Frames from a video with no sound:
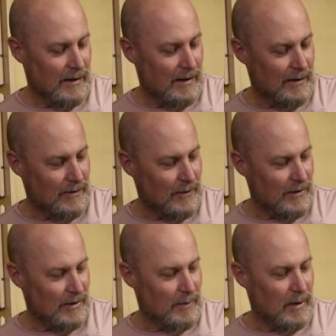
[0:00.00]
and so
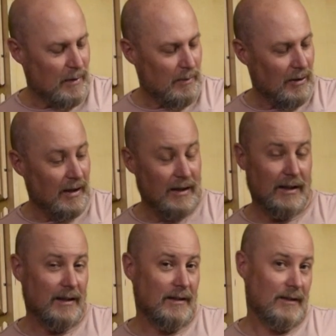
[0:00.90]
these pop up a lot,
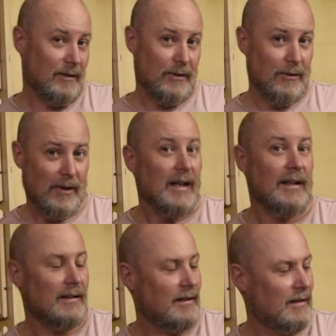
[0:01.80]
and they're
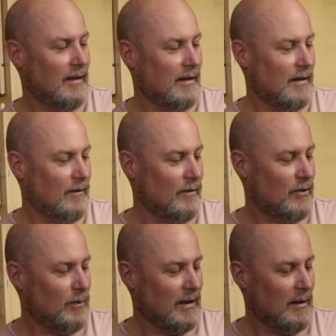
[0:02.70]
great. And
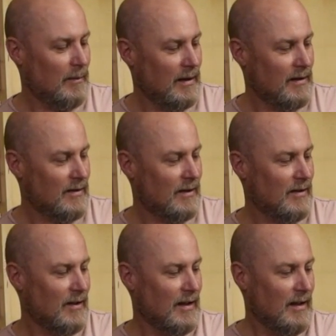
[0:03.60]
so what that means
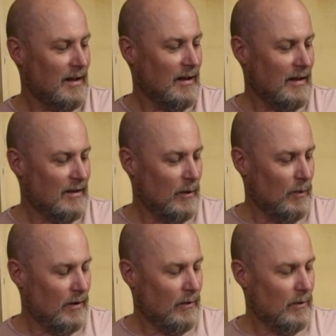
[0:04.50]
is, as I
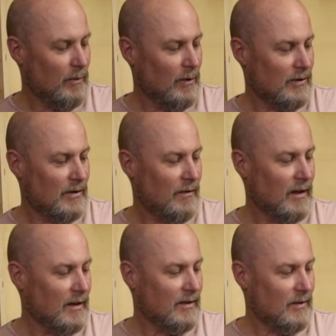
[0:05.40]
went through most of
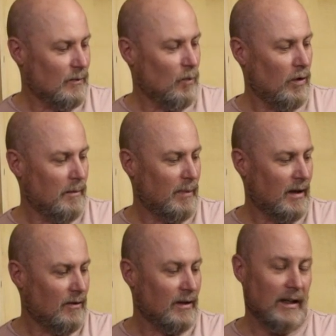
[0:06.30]
this, 1
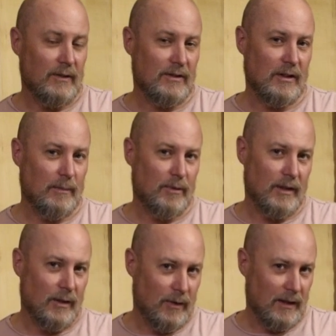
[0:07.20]
bottle got used up
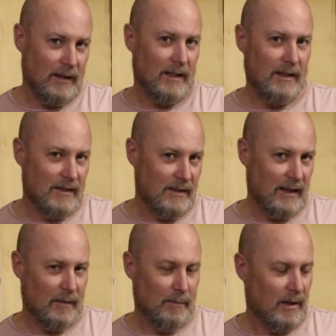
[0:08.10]
pretty quickly. The
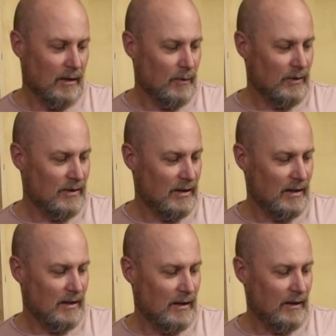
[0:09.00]
second bottle was
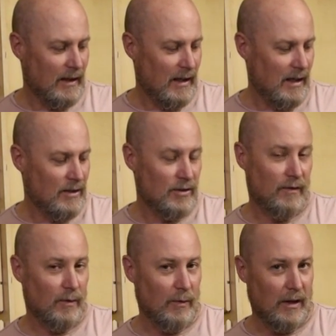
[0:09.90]
sitting there, aged
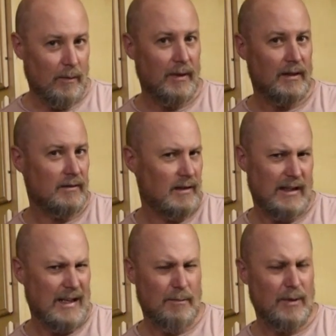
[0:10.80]
for a while, but it
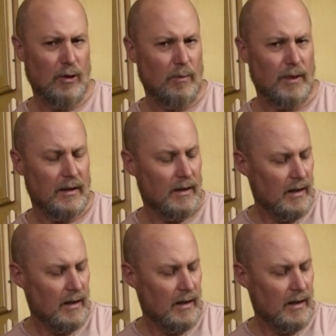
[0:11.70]
hadn't been opened.